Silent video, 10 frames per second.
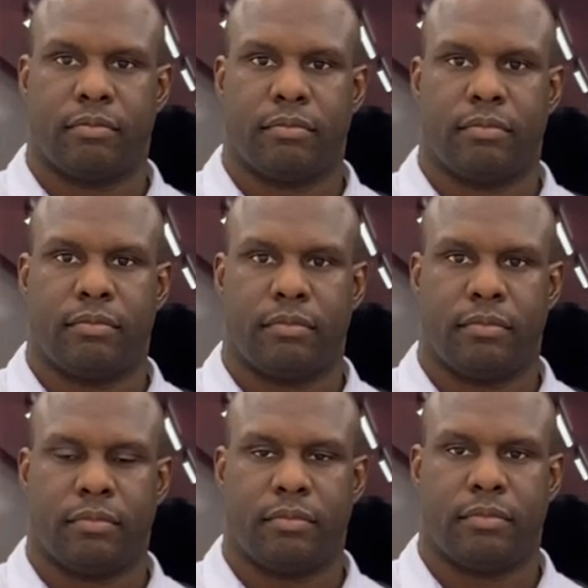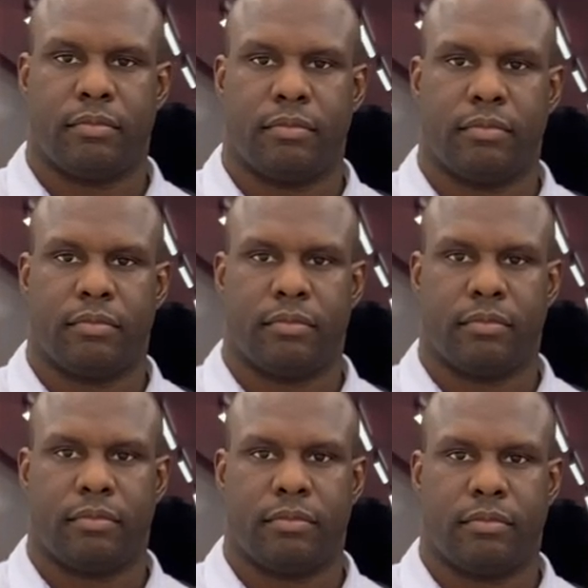
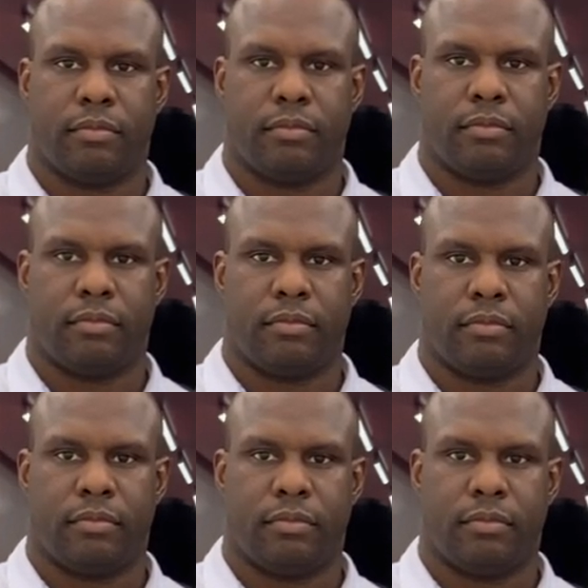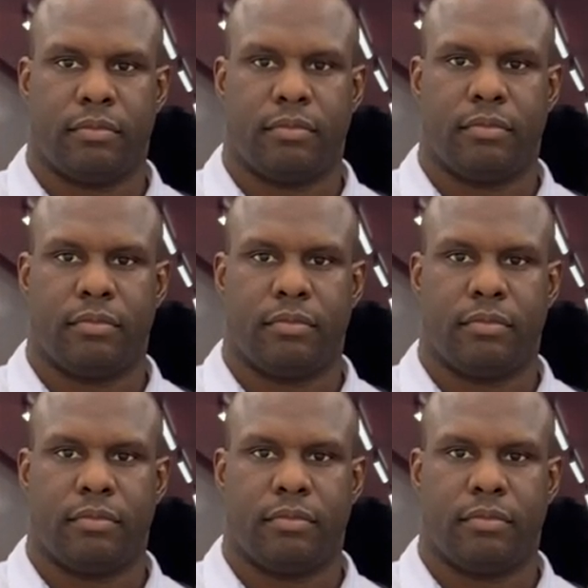The person shown says nothing.